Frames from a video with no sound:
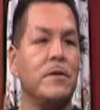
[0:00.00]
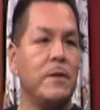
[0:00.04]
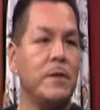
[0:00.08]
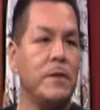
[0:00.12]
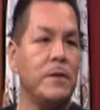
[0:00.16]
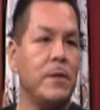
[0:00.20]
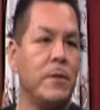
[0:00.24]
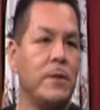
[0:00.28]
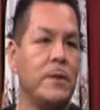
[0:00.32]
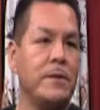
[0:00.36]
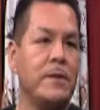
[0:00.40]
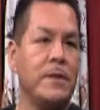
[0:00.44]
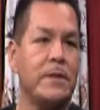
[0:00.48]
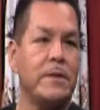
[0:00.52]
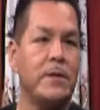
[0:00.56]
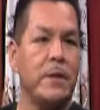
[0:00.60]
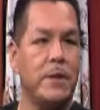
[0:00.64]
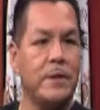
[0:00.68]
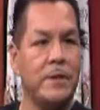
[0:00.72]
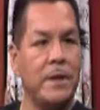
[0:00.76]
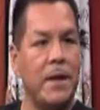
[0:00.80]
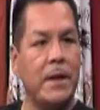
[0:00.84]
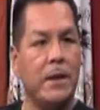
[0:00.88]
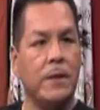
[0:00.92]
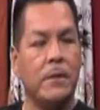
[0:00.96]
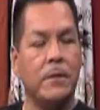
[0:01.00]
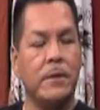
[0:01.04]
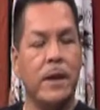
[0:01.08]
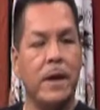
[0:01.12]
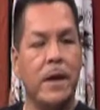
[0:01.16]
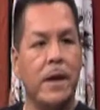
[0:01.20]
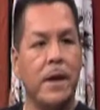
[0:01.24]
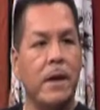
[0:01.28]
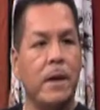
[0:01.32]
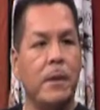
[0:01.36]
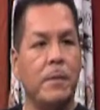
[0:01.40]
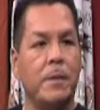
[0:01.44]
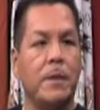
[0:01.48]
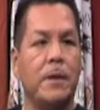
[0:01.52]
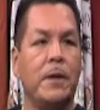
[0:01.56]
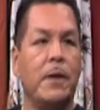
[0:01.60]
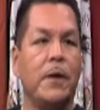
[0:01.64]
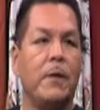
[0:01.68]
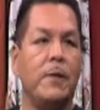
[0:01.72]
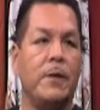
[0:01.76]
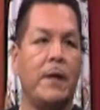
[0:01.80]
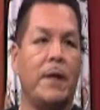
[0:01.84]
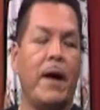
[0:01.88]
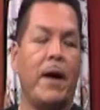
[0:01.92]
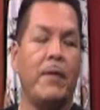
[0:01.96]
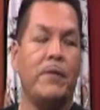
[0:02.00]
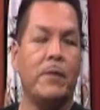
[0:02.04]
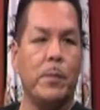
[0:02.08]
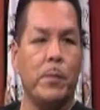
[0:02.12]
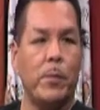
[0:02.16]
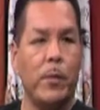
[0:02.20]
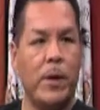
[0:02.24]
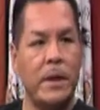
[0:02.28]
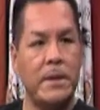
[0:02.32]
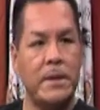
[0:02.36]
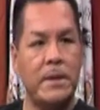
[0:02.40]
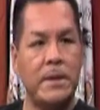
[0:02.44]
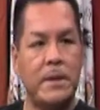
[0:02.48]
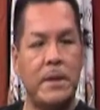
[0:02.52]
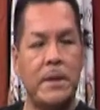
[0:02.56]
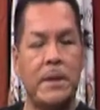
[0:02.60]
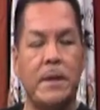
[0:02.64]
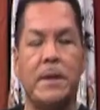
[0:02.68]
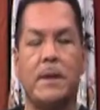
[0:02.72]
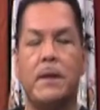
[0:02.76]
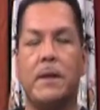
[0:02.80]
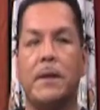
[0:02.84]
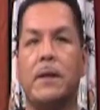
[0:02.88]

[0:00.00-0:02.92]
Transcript: it always gets all tangled up, oh, you know, right. and they have to press it.